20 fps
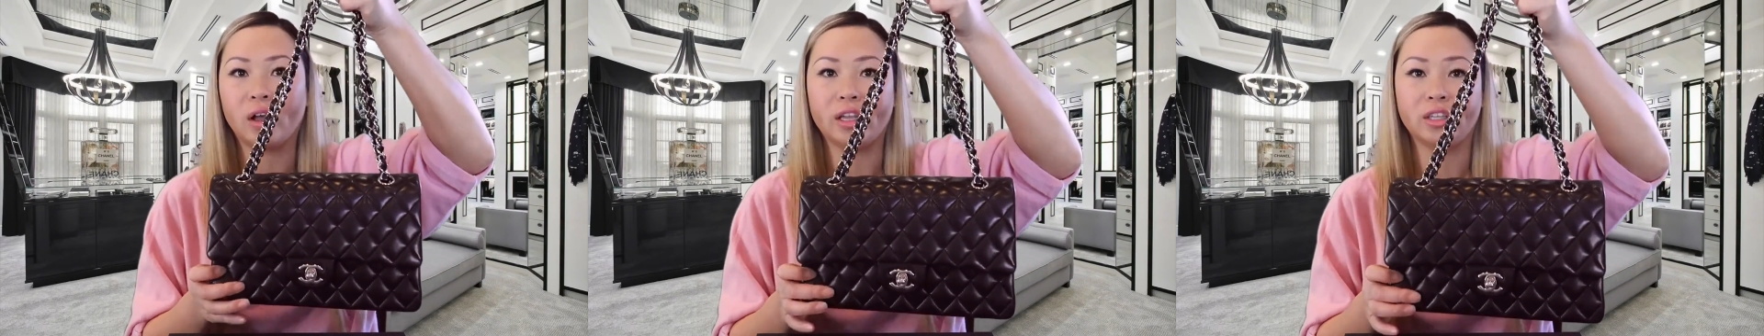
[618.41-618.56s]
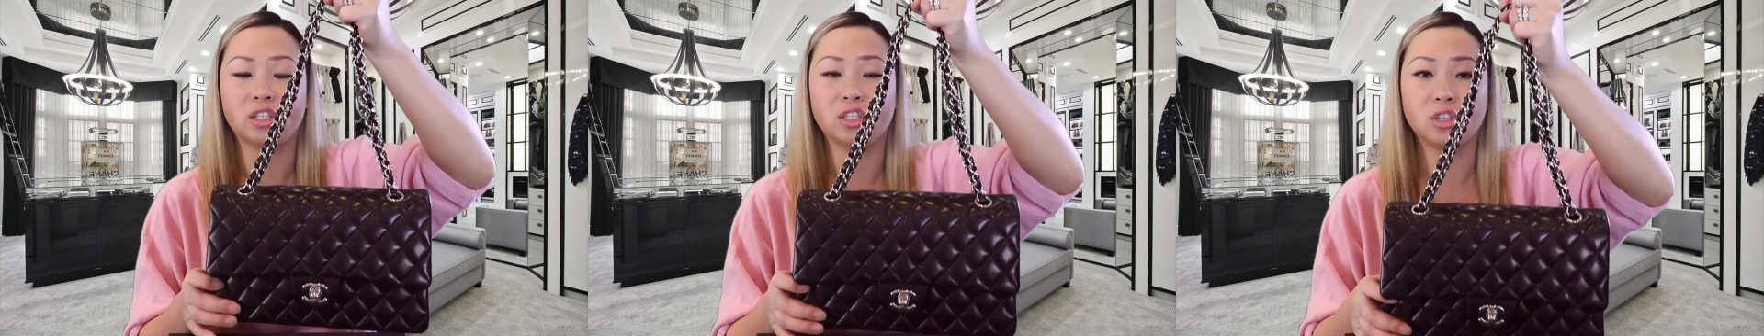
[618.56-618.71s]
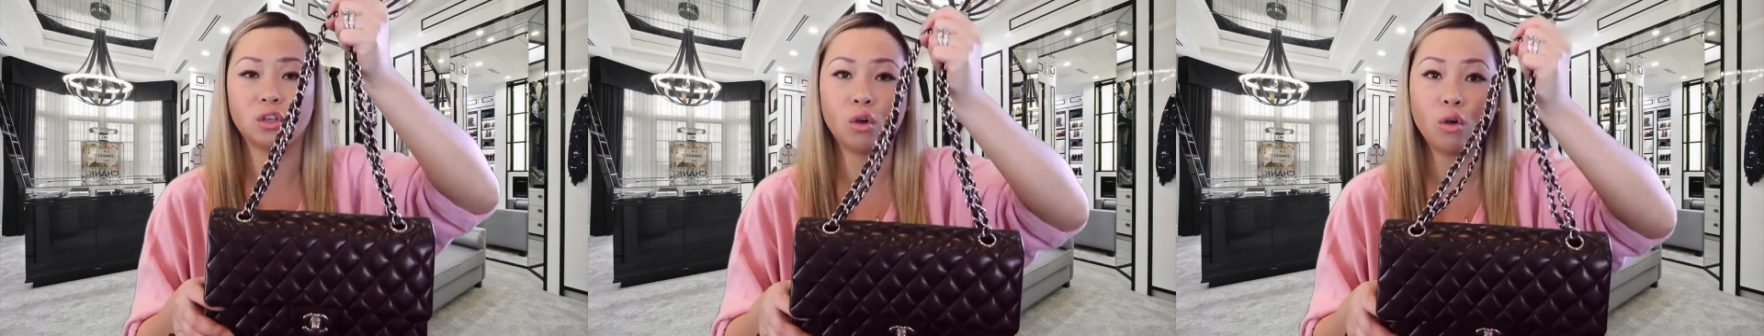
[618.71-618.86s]

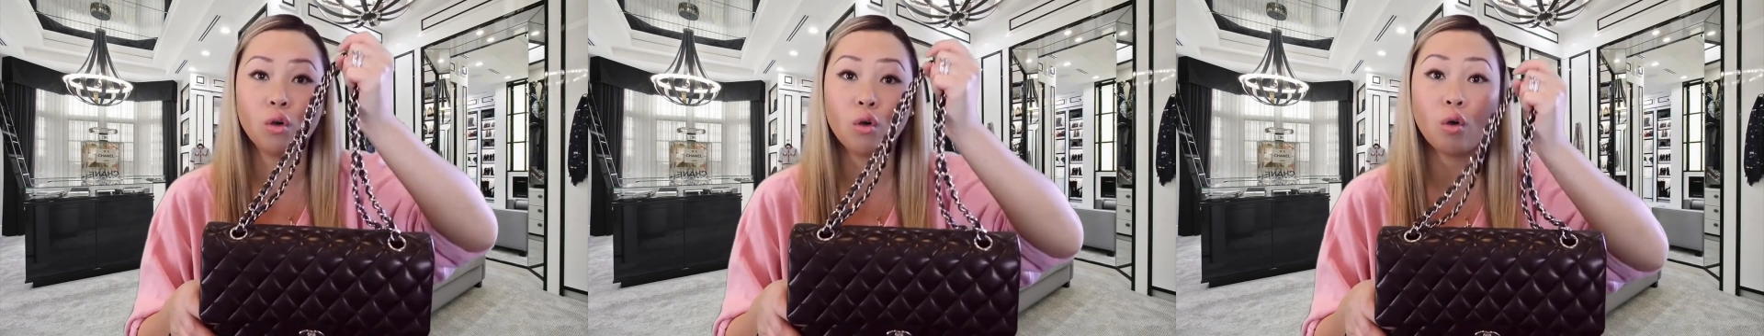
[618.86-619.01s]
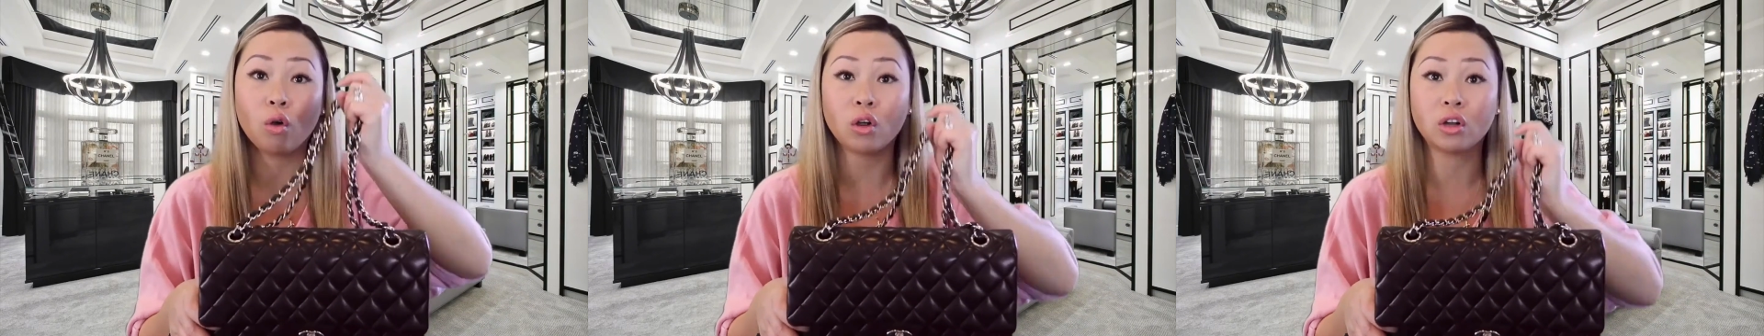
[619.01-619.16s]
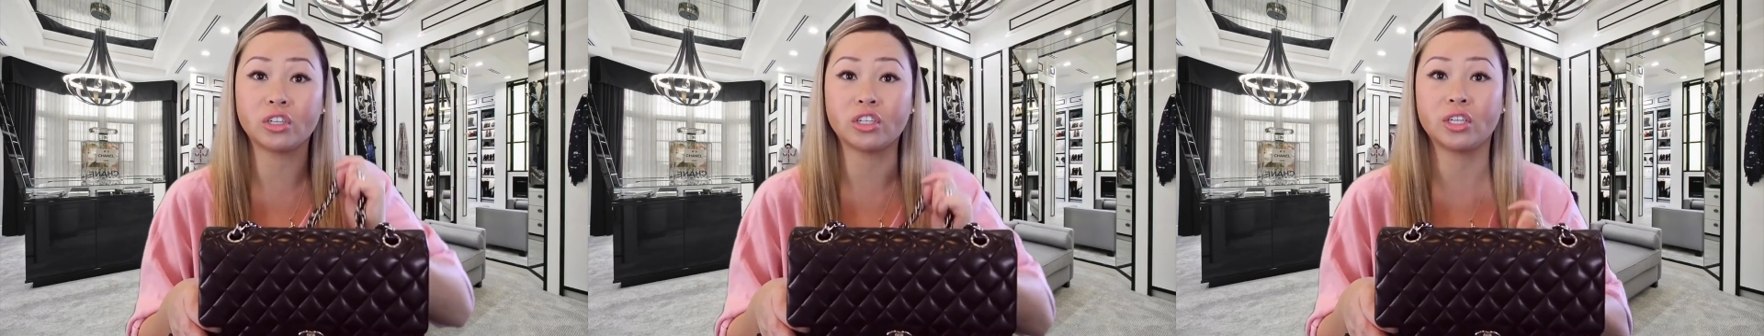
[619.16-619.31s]
and so
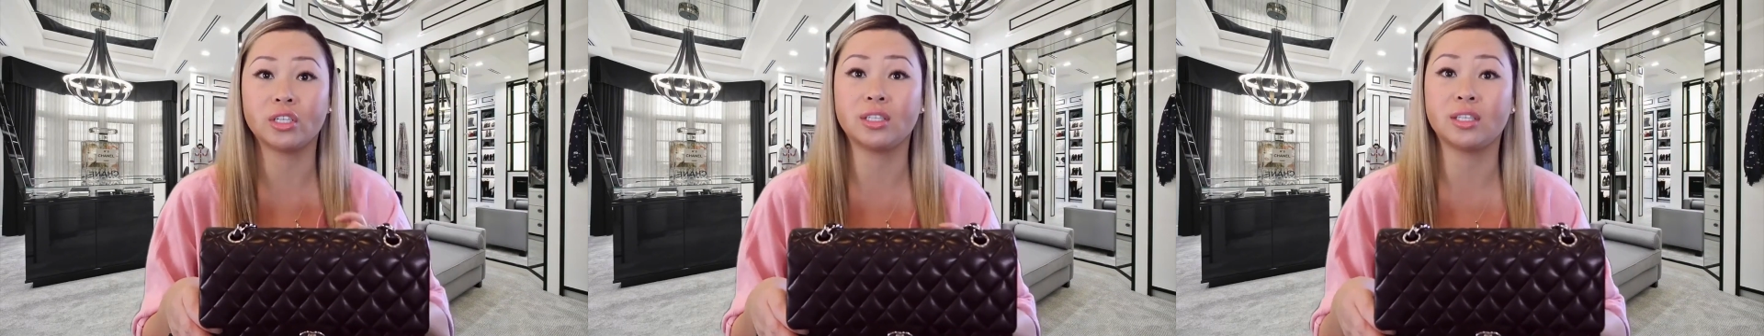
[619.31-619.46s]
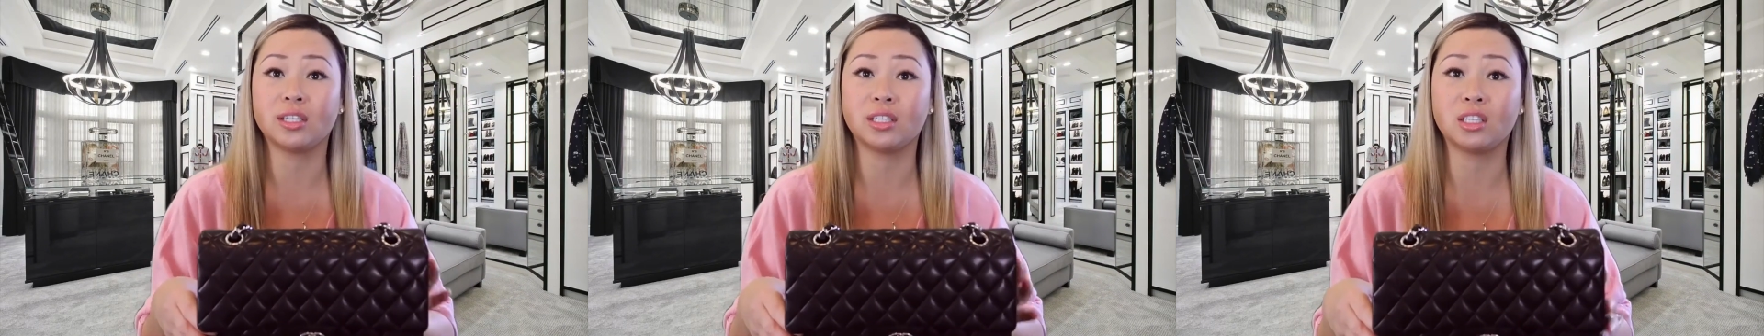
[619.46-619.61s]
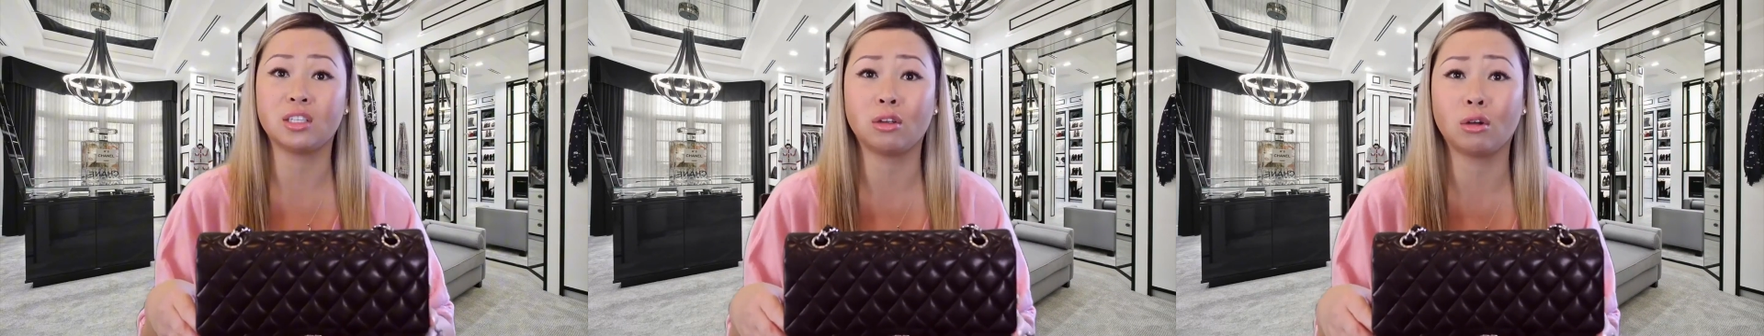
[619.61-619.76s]

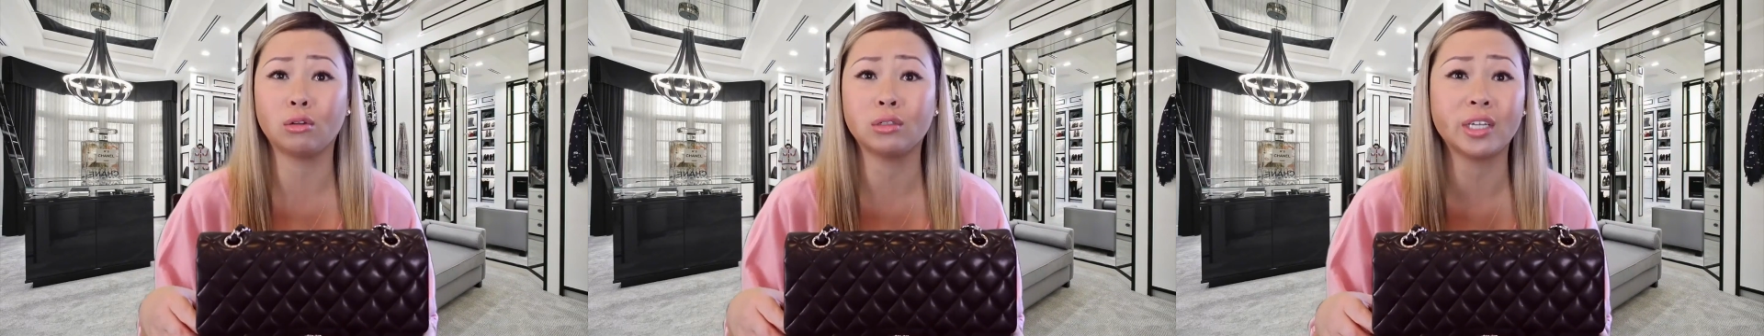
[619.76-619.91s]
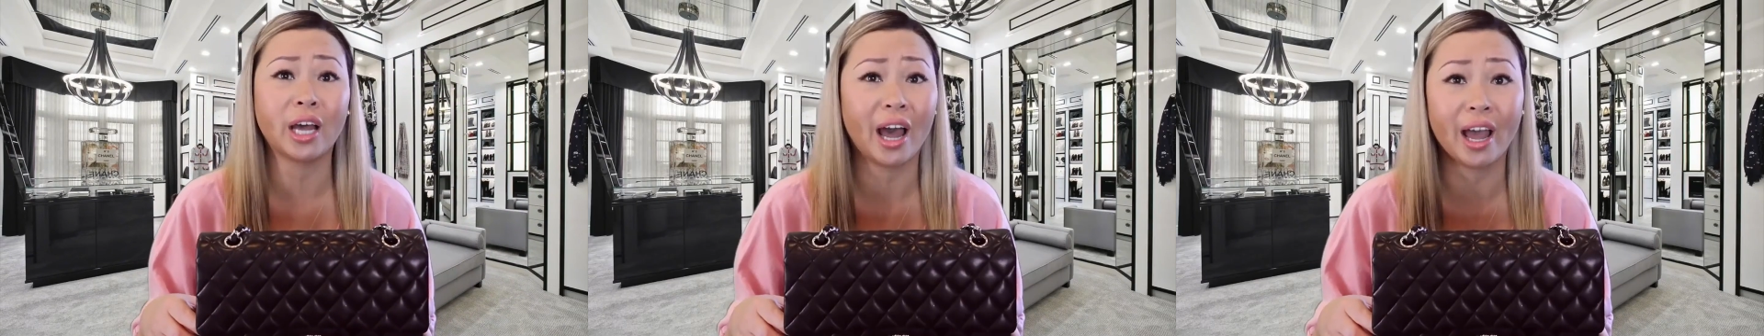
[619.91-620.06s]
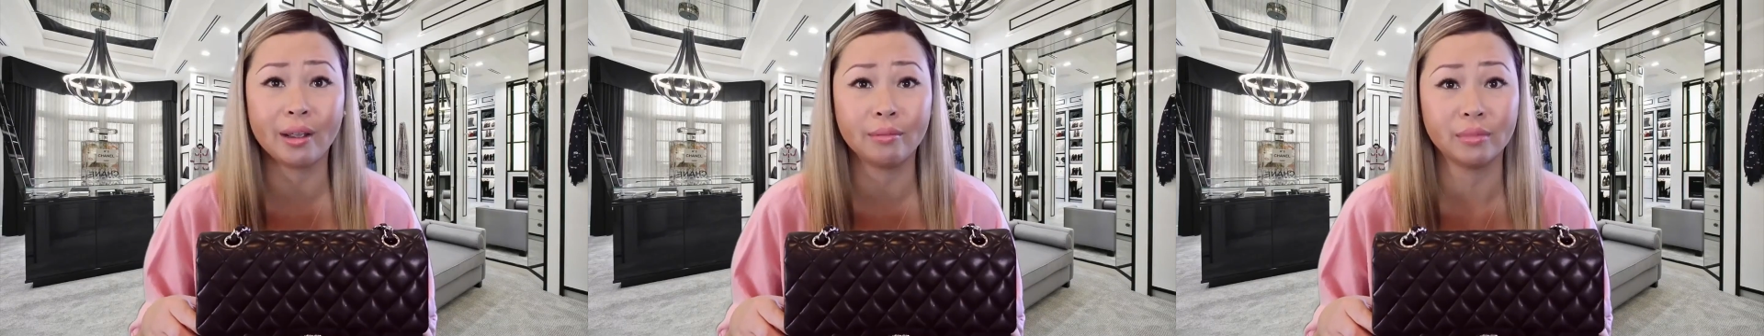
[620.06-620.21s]
gorgeous and so
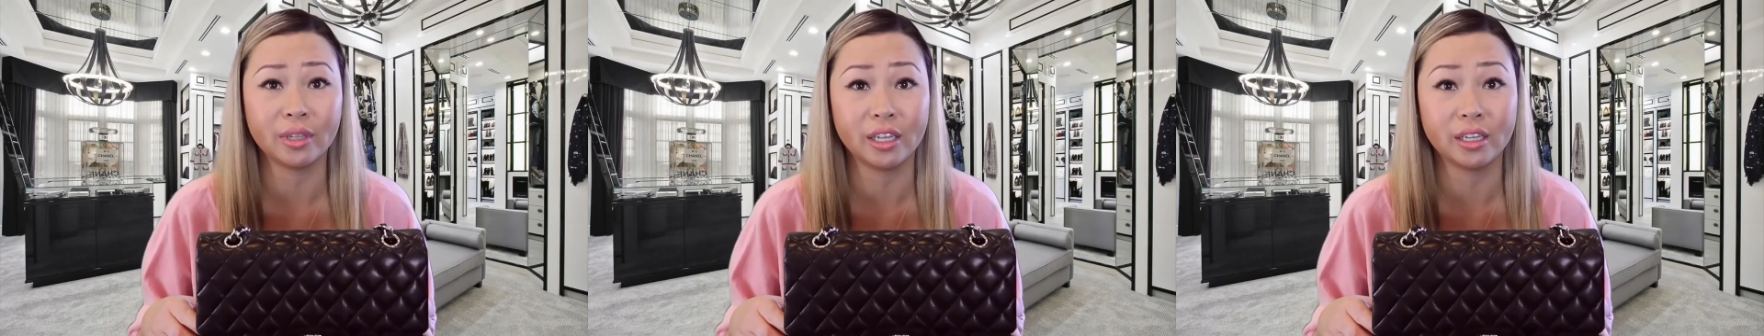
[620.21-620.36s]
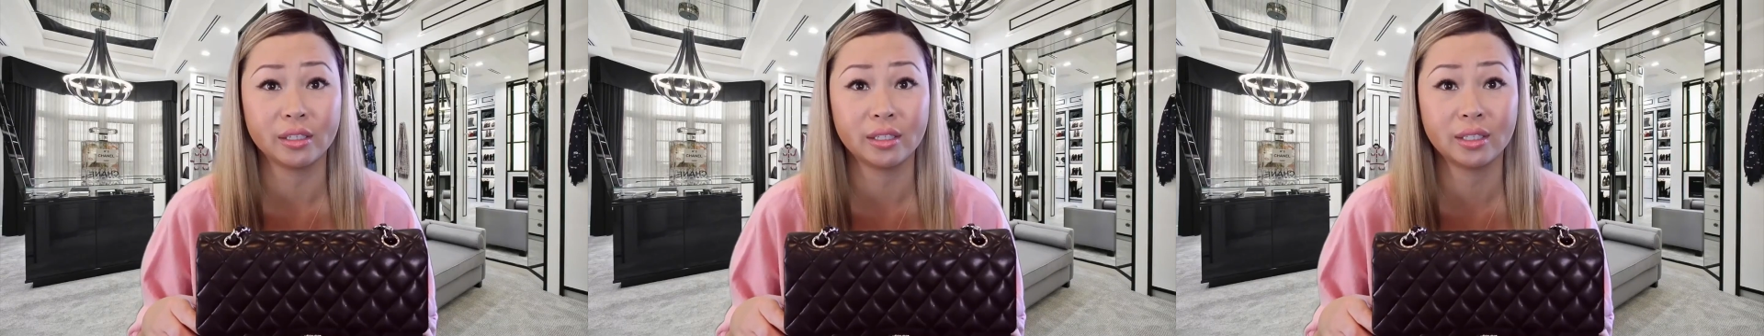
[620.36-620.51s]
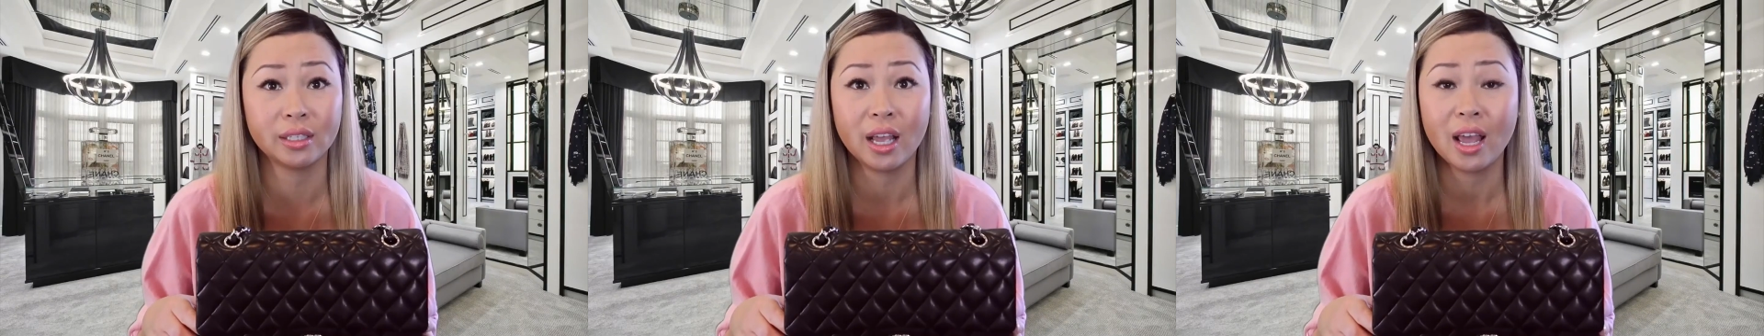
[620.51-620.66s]

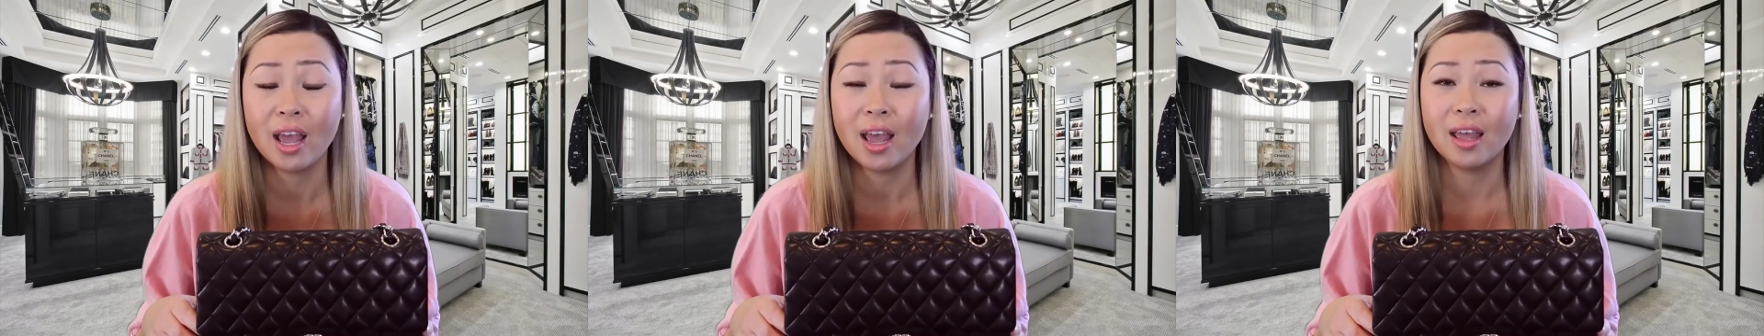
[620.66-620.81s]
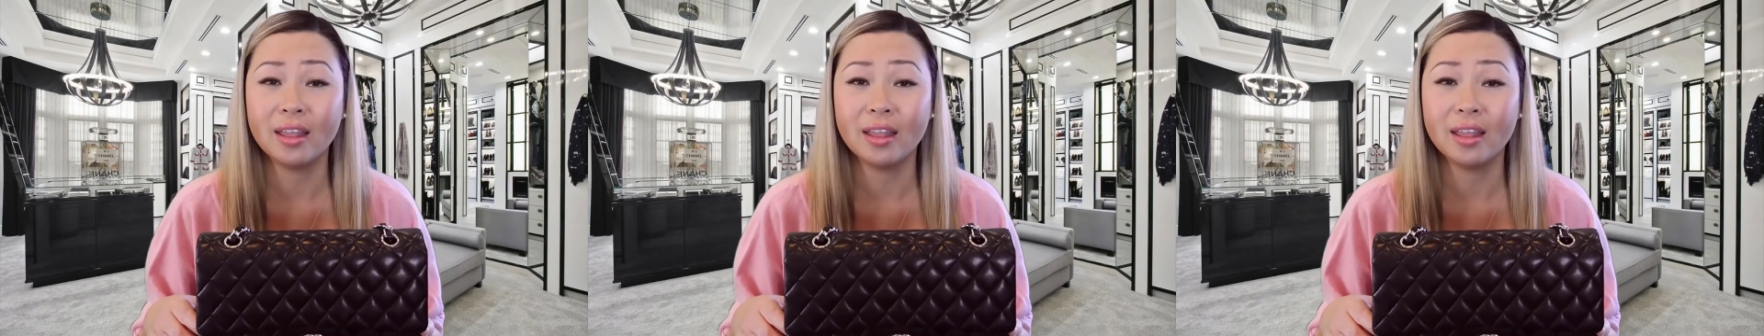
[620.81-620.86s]
timeless